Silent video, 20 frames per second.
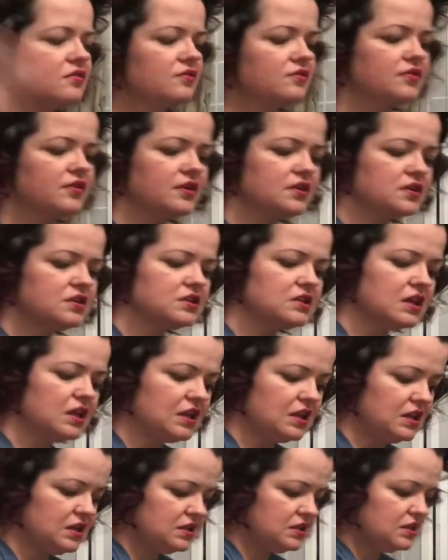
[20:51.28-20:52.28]
First, I
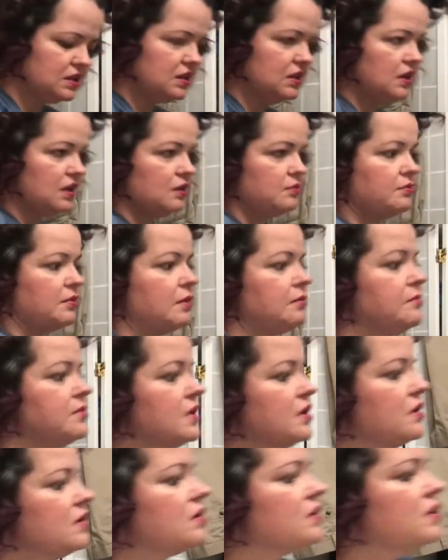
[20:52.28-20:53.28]
need to get my mirror